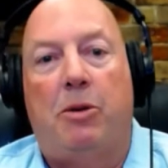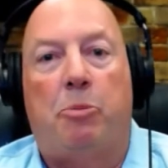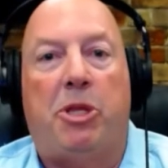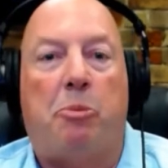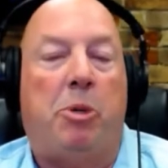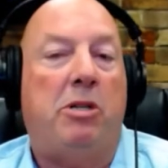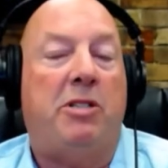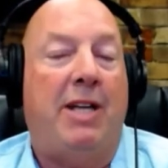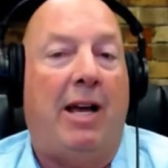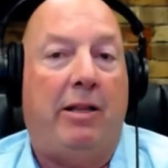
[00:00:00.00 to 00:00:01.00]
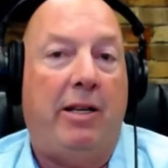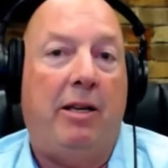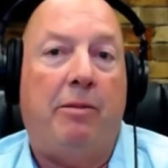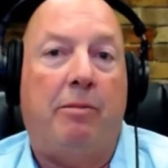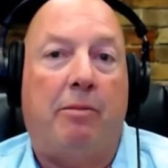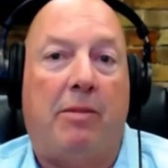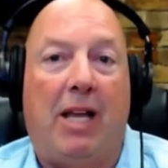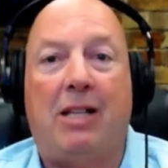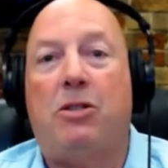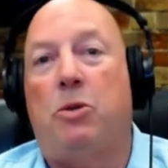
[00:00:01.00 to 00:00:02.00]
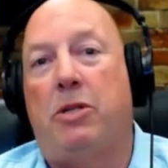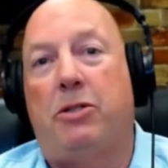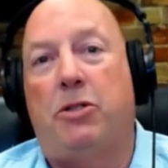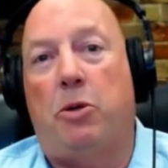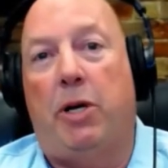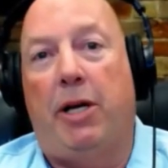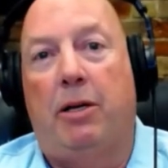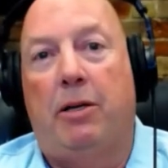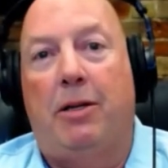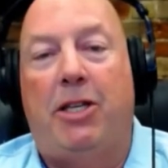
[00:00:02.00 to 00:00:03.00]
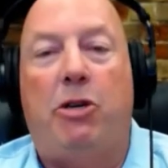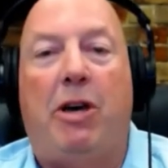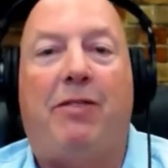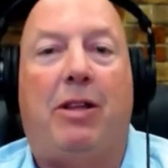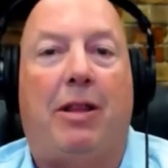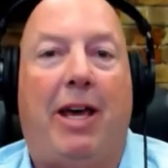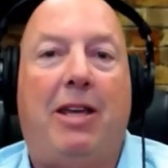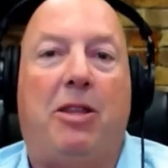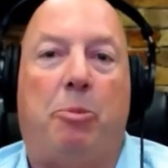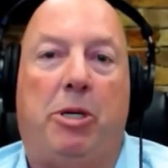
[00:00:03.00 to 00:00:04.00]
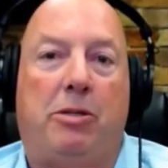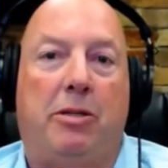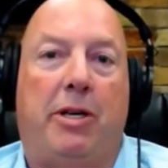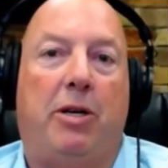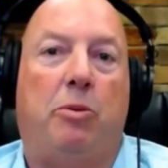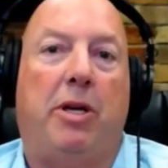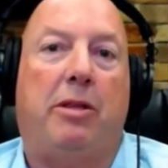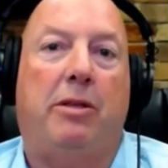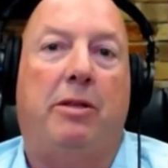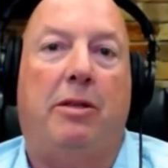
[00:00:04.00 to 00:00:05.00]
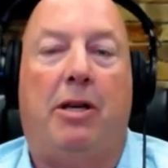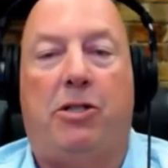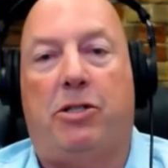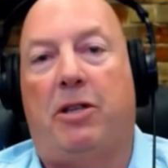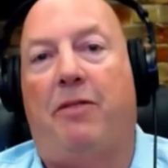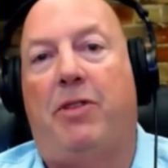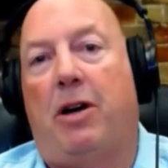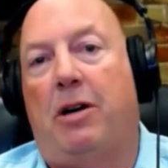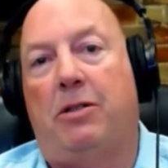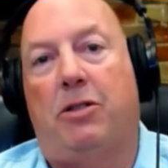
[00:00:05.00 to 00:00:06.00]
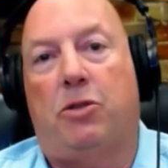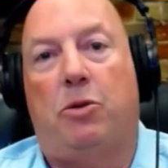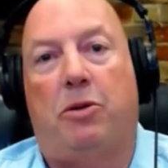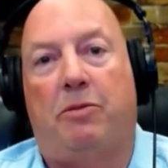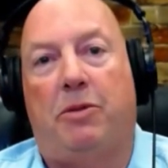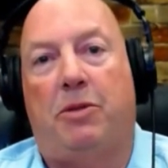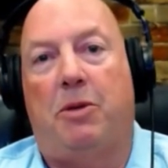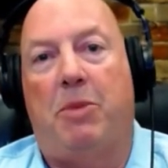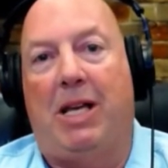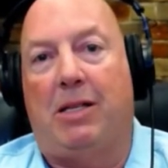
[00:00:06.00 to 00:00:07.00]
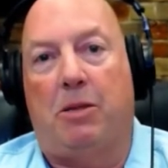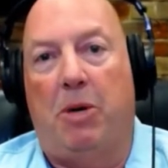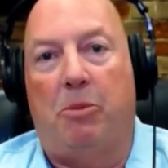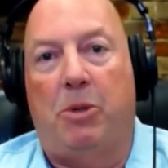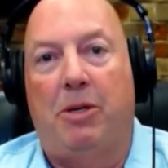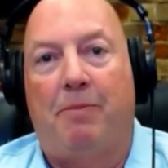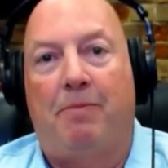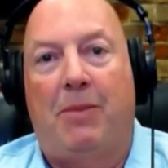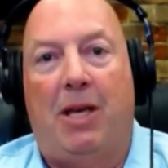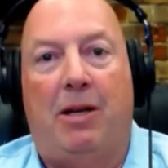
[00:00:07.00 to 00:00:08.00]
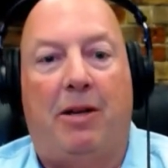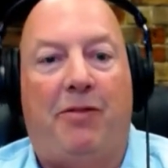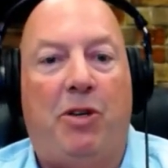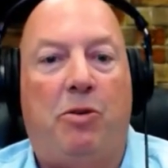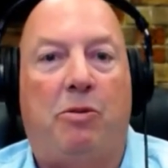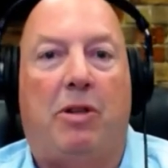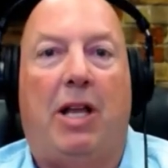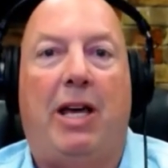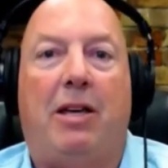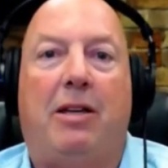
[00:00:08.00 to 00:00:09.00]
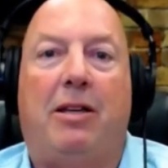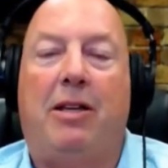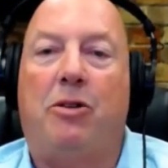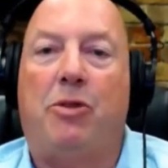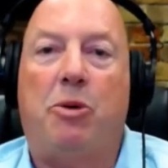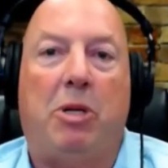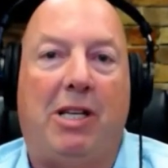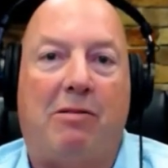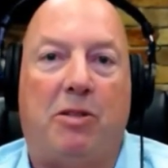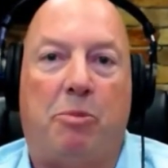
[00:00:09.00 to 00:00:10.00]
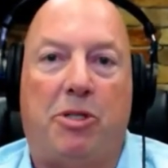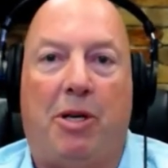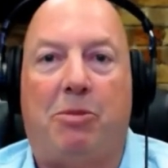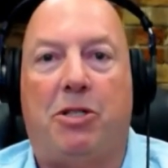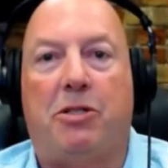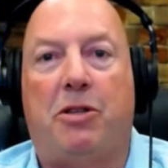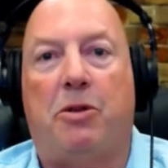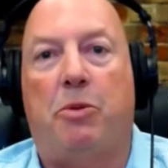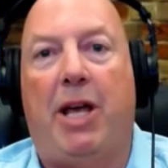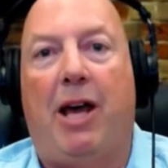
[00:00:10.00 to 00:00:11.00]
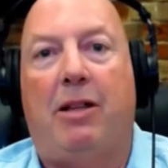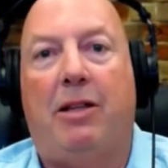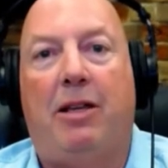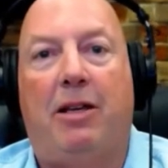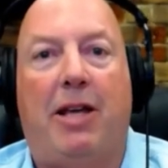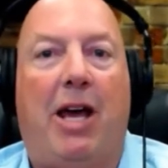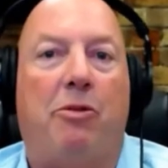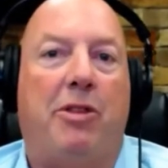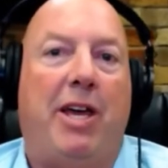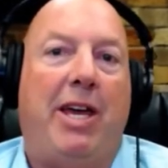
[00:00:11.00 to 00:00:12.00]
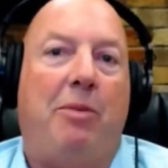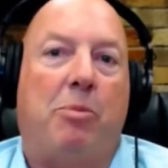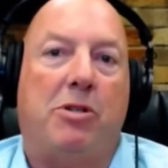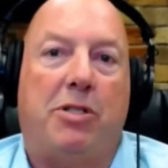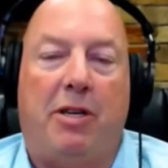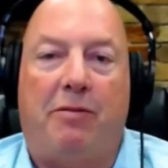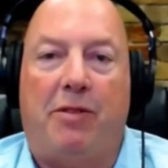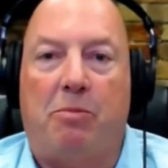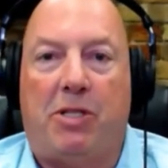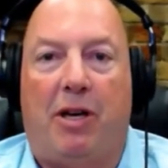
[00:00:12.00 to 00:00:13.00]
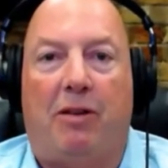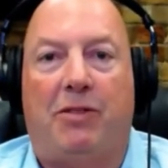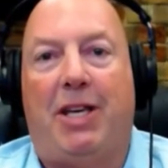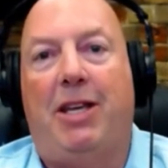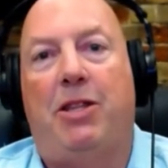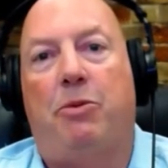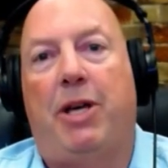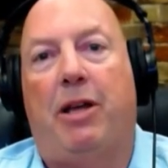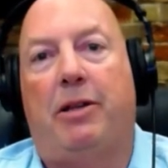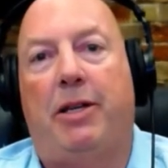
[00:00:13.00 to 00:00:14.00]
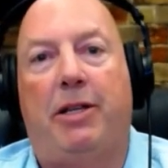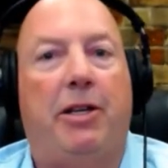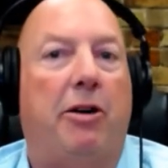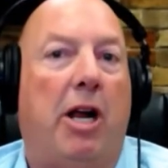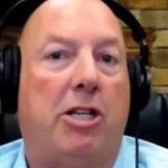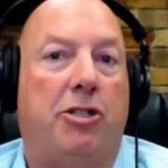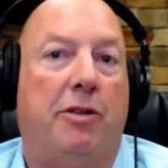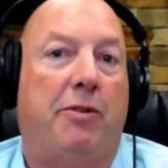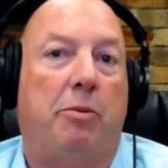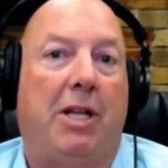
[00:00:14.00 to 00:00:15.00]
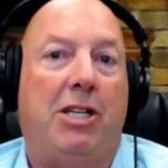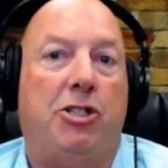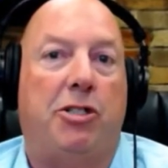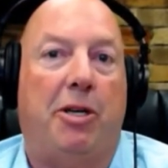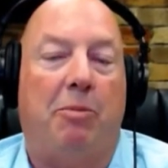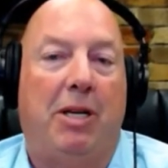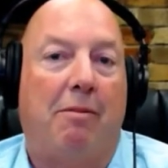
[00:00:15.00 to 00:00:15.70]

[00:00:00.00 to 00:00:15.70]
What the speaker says: But the personality, that's a whole nother story. You have to like the person that you're with, not just love the heart and the soul that makes them up. And if you don't like, their beliefs and perceptions of the reality and how they perceive themselves in the reality and the interaction of the relationship